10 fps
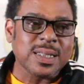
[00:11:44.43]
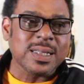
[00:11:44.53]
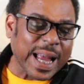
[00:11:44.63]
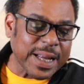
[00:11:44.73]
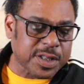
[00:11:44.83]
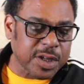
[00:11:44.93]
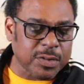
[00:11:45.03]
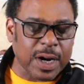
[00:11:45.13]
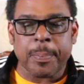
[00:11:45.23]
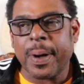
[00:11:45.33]
Stay
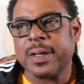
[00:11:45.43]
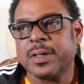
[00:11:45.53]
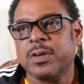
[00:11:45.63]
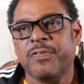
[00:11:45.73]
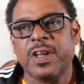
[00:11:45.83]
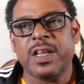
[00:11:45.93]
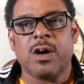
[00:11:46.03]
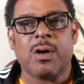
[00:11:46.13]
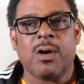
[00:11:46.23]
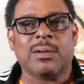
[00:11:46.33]
tuned. I'll probably do the
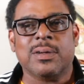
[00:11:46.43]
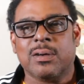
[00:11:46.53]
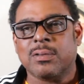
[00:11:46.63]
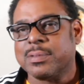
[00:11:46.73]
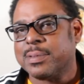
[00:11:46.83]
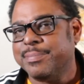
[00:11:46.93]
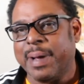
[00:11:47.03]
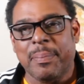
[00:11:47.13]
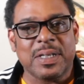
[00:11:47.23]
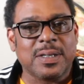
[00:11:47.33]
video. I don't know.
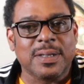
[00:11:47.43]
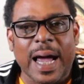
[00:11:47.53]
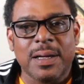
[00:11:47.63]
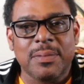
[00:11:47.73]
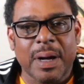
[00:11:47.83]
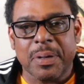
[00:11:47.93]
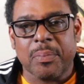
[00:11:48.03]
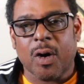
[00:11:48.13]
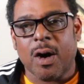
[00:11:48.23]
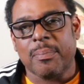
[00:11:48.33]
Maybe tonight, maybe
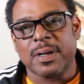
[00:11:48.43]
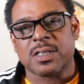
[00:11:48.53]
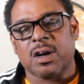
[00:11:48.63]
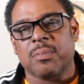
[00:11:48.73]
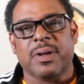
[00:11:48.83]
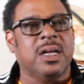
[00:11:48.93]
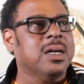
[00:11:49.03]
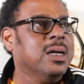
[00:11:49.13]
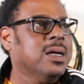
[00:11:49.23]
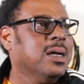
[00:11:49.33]
tomorrow, but it's going to be